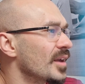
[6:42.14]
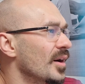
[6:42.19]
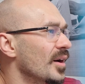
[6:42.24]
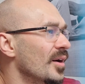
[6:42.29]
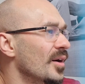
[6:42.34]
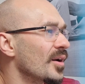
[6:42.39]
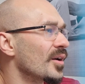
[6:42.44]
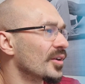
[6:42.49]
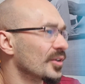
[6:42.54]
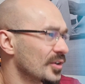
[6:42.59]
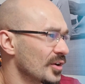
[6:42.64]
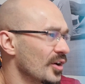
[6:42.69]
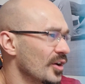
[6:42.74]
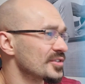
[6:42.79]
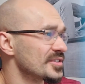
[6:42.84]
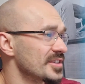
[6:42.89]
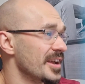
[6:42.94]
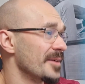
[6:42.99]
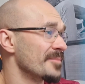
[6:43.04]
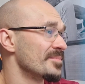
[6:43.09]
Oh
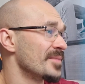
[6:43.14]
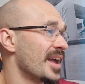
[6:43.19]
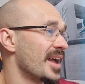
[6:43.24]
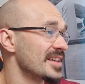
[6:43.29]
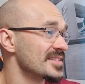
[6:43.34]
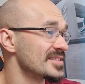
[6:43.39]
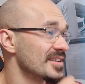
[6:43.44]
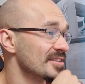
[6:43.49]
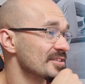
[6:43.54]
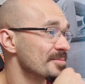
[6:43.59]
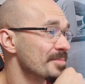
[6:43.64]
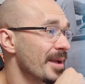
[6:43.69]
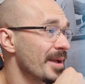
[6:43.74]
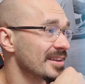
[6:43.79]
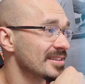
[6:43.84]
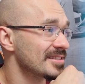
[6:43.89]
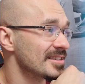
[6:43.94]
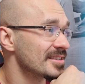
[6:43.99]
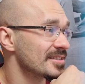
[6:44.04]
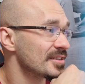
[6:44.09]
god, yeah. As
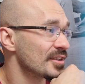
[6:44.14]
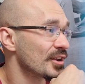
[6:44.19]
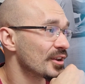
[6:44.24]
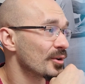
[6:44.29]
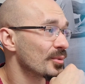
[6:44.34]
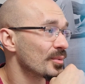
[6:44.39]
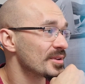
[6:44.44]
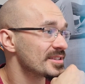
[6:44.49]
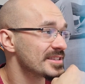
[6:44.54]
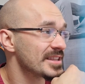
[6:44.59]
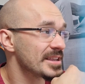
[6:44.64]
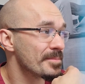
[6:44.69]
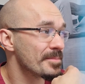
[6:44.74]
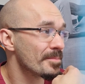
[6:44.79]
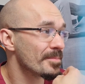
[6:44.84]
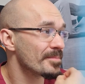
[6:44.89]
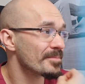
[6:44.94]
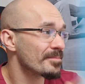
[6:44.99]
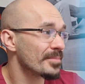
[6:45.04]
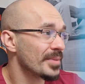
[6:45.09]
expected, you know, we
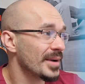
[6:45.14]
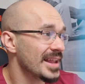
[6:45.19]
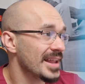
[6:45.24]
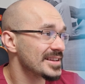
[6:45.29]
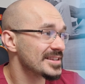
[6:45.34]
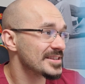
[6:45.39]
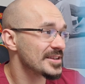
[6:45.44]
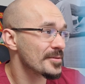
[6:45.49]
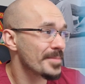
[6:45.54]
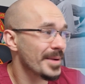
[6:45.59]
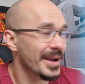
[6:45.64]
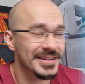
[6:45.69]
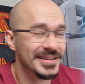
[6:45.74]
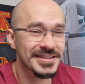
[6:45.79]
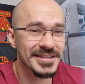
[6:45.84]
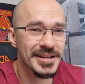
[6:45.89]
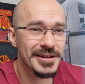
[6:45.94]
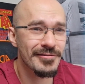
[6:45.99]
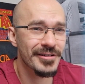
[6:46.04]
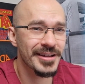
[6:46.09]
see plenty of
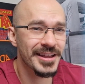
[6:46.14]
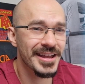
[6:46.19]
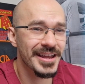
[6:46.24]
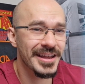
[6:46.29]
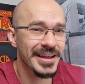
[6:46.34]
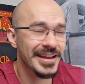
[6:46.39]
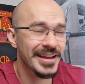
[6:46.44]
bacteria